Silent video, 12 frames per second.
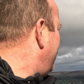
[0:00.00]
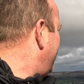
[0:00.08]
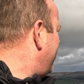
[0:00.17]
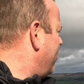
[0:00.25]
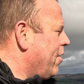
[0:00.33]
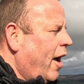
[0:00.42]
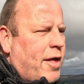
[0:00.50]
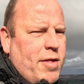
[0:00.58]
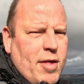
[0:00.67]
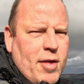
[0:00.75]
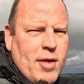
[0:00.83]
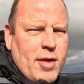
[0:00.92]
There's some
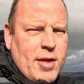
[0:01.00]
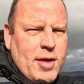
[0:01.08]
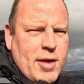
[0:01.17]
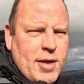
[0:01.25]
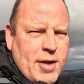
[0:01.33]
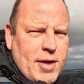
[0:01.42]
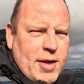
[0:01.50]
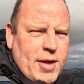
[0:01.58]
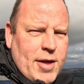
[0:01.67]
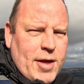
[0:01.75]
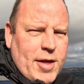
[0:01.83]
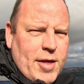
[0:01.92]
nice
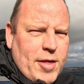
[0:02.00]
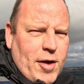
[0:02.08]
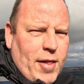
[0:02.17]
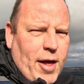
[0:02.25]
sort